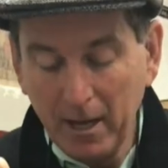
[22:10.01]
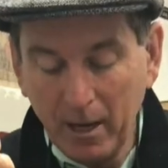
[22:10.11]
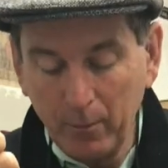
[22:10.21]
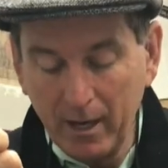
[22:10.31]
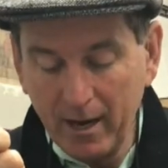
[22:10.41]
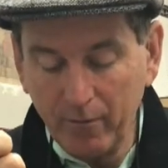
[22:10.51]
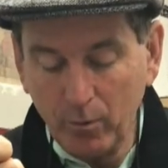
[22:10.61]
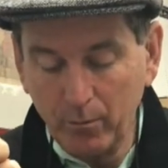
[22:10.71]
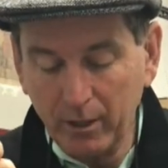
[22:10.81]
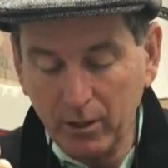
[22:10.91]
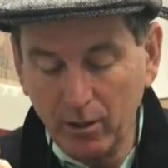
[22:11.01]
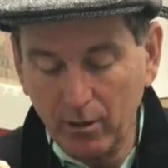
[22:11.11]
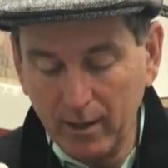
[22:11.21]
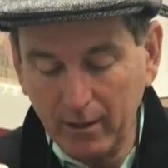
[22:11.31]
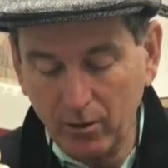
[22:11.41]
And we have what we
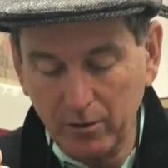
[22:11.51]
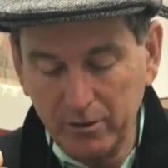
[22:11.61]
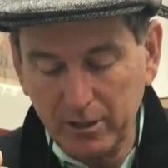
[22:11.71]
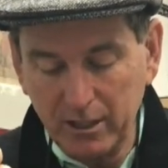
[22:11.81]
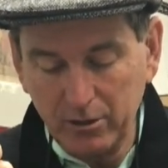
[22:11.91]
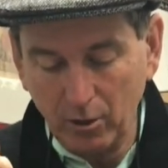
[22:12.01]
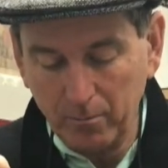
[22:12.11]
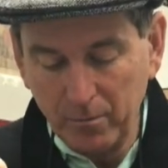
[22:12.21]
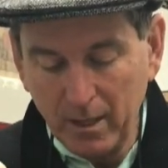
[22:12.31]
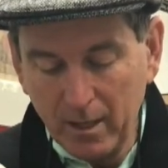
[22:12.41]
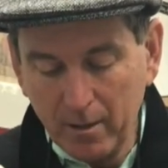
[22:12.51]
call, I call it the ski slope,